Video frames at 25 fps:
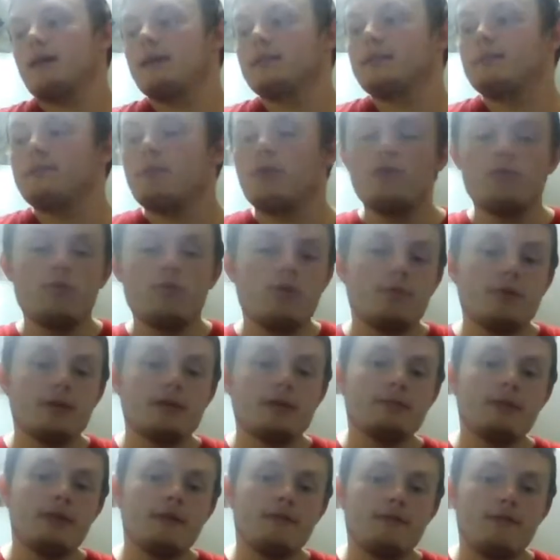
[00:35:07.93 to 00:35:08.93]
Tomorrow will be
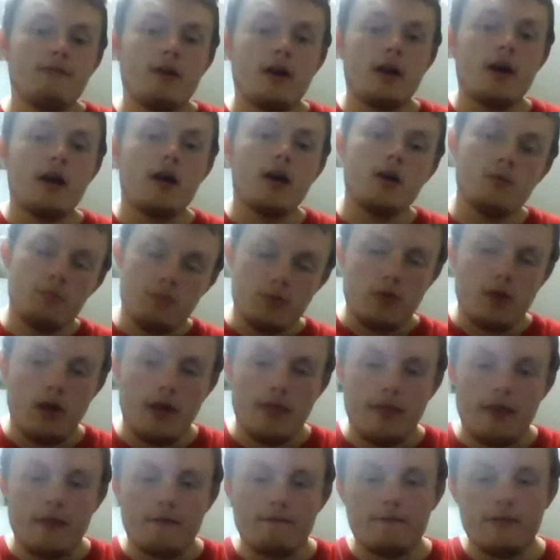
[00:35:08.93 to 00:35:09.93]
Spitfire. Hope you
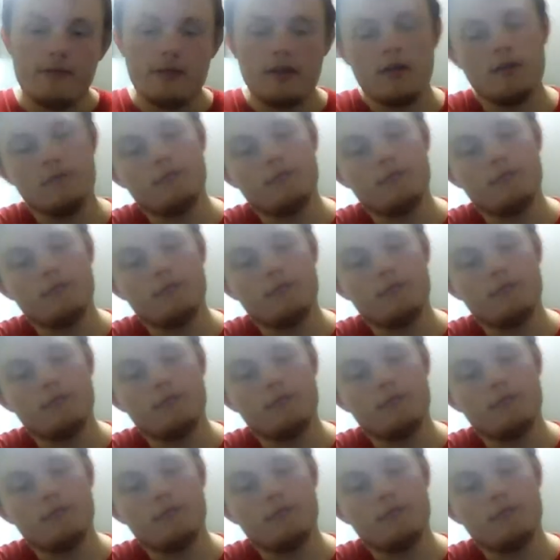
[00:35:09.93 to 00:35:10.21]
like that video.